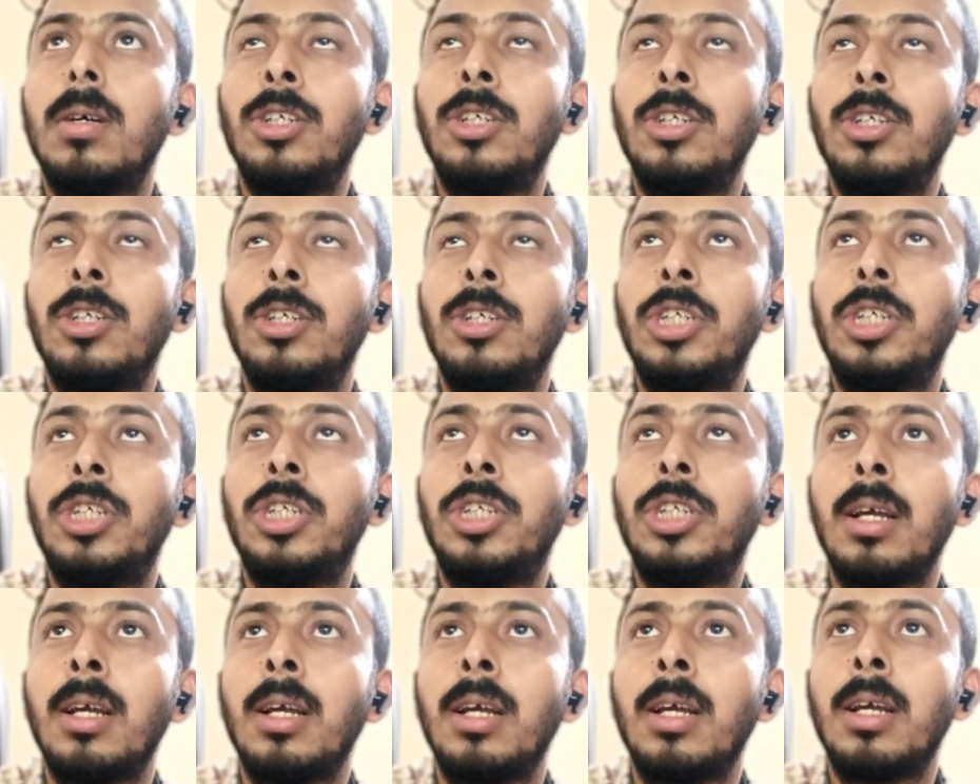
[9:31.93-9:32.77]
And we'll
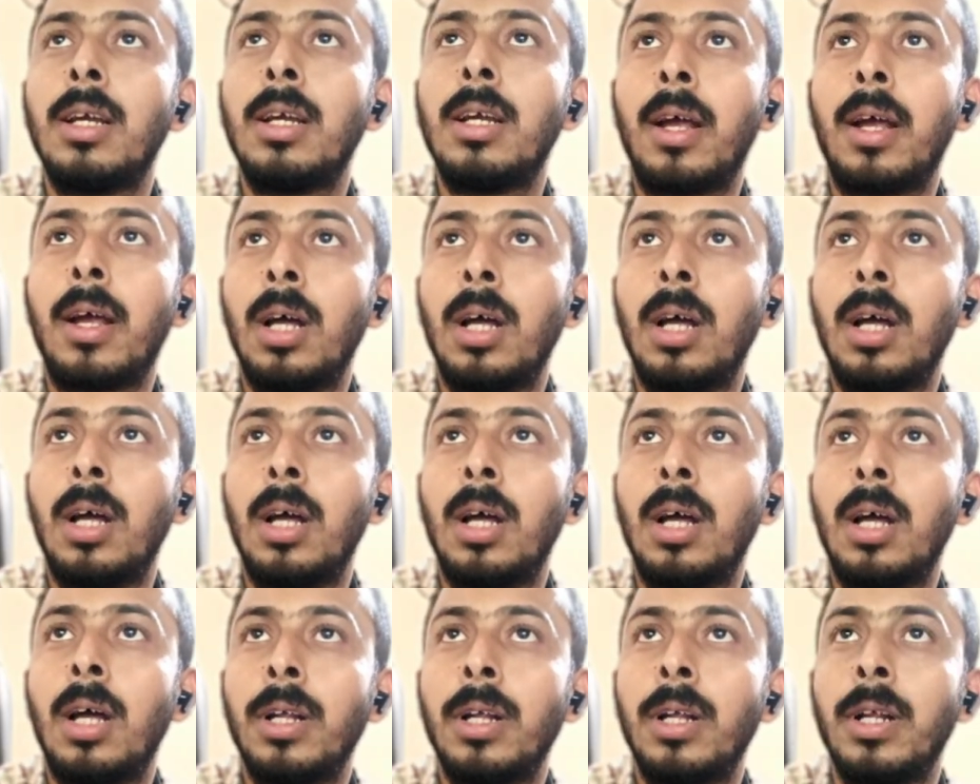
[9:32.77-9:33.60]
check if our
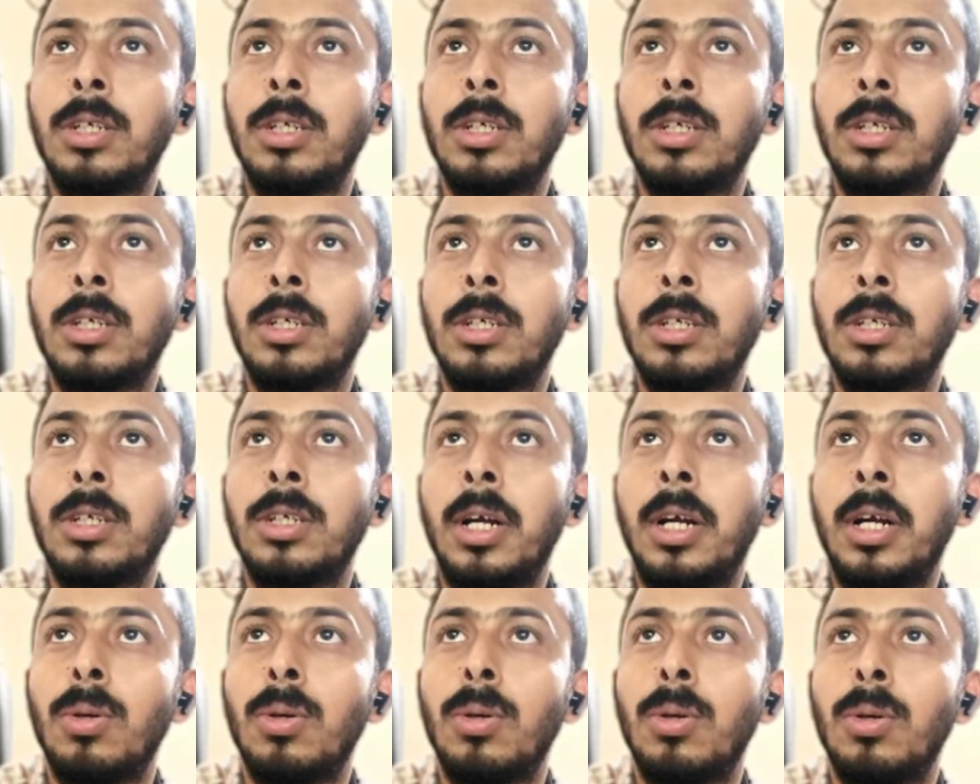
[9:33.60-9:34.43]
other one is
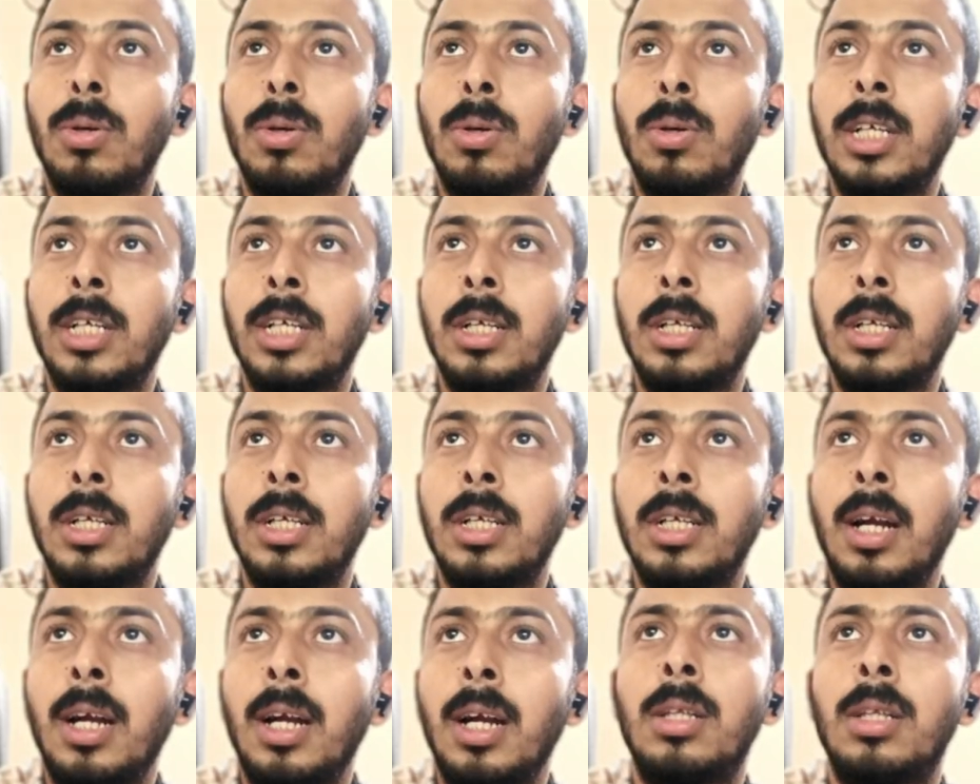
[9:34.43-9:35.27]
created. Yes, so we
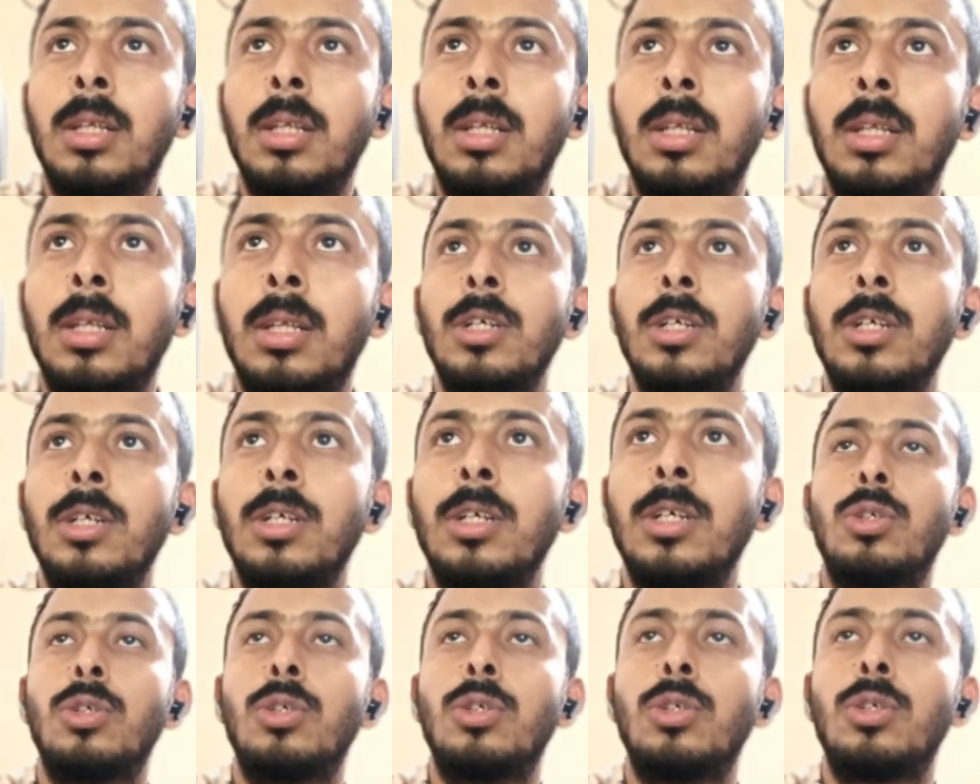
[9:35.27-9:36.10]
can see that the
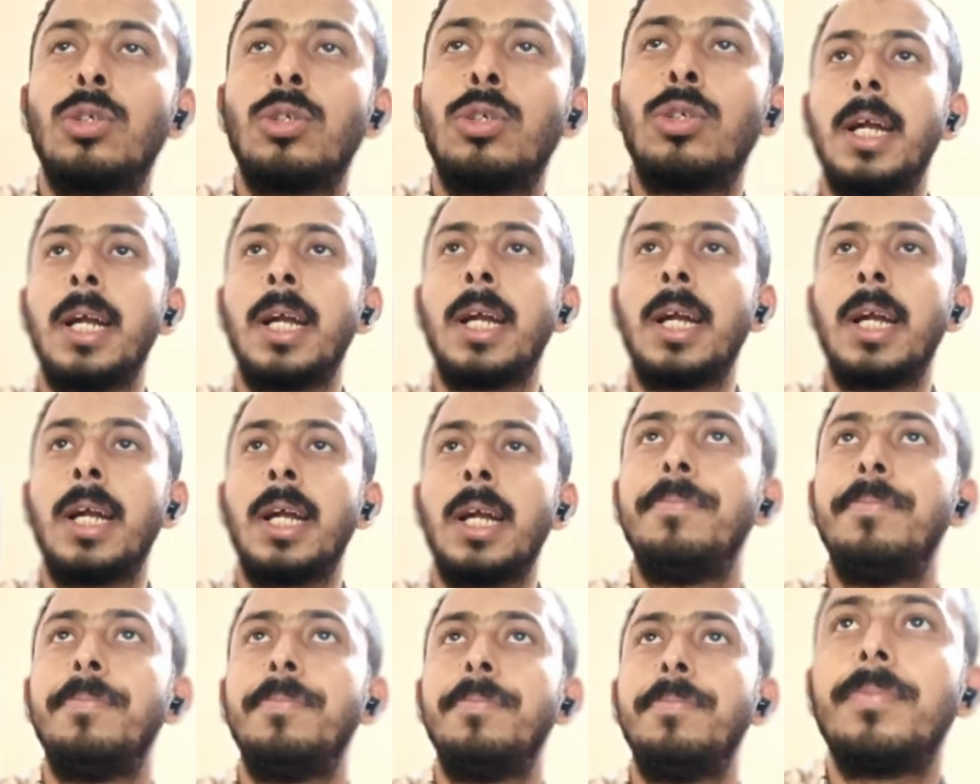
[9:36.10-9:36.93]
other one is also
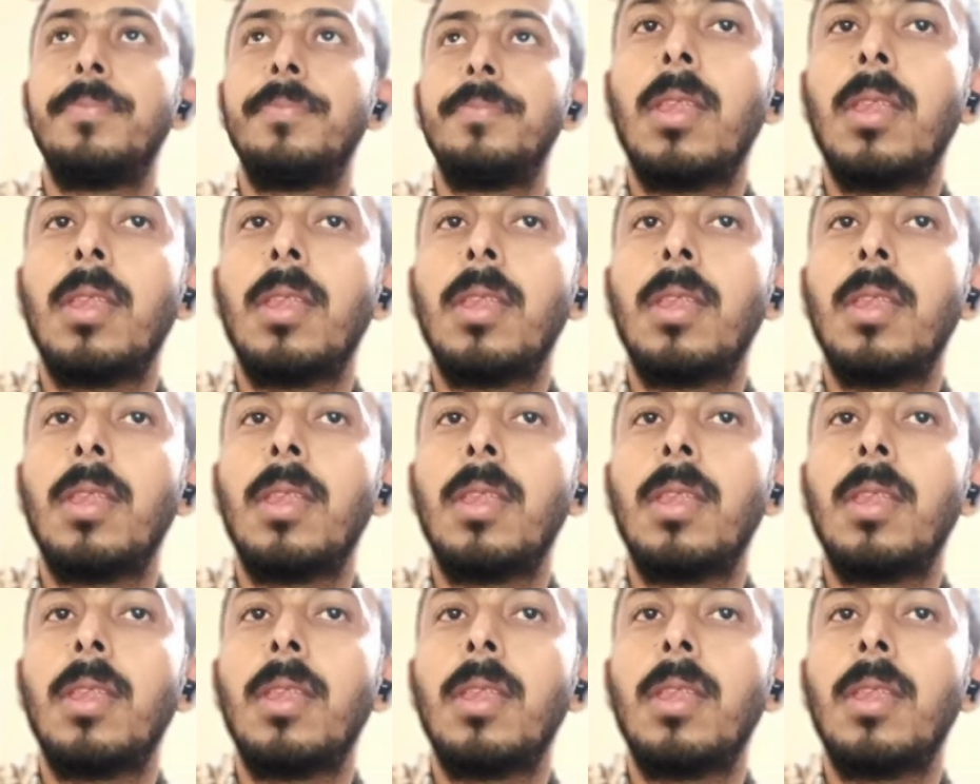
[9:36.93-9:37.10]
created.